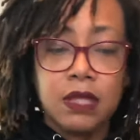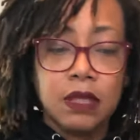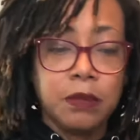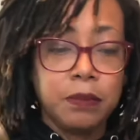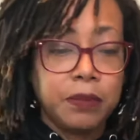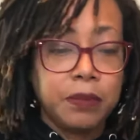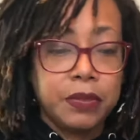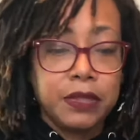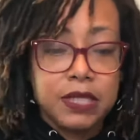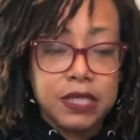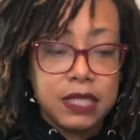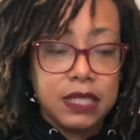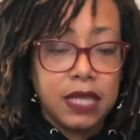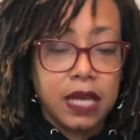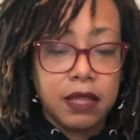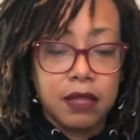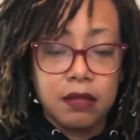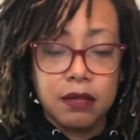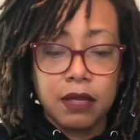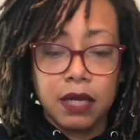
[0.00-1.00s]
Put it
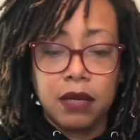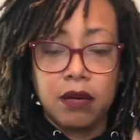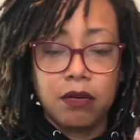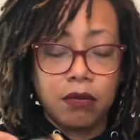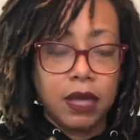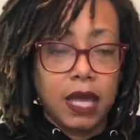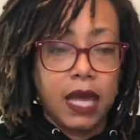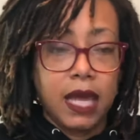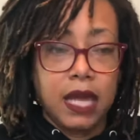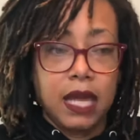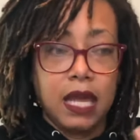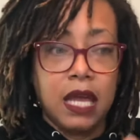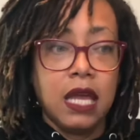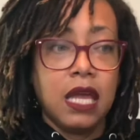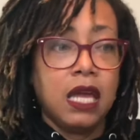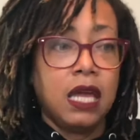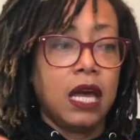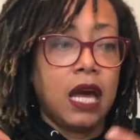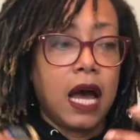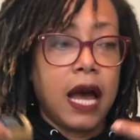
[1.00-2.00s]
together like, okay,
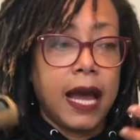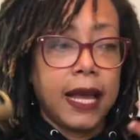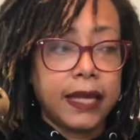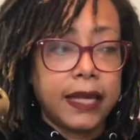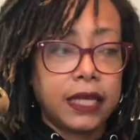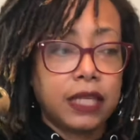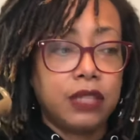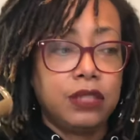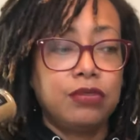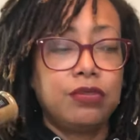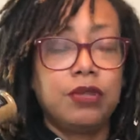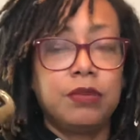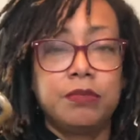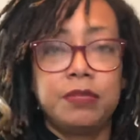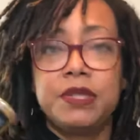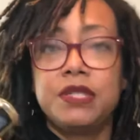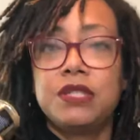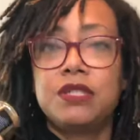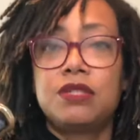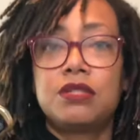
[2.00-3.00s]
you can be